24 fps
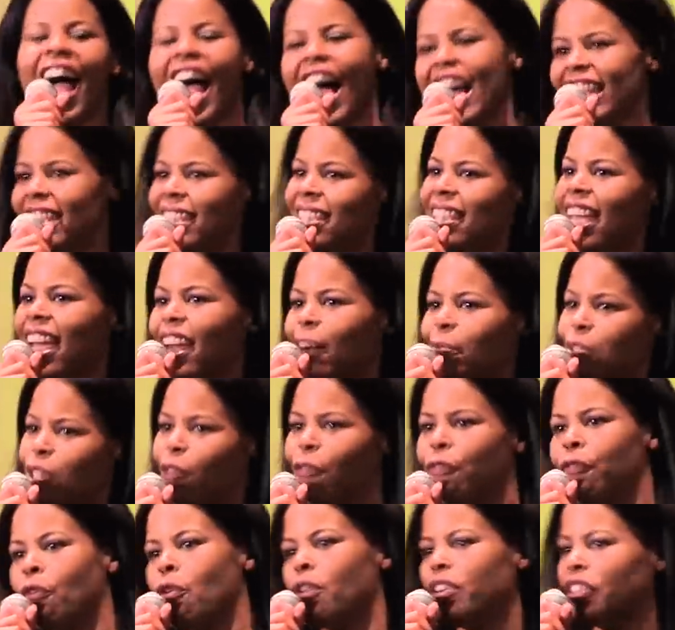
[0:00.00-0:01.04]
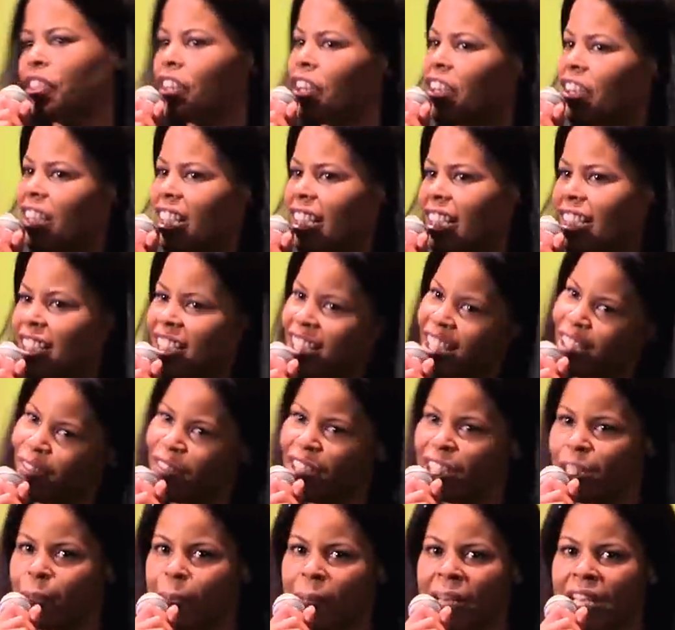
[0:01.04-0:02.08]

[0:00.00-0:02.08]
I stay up to 4:30 to see if this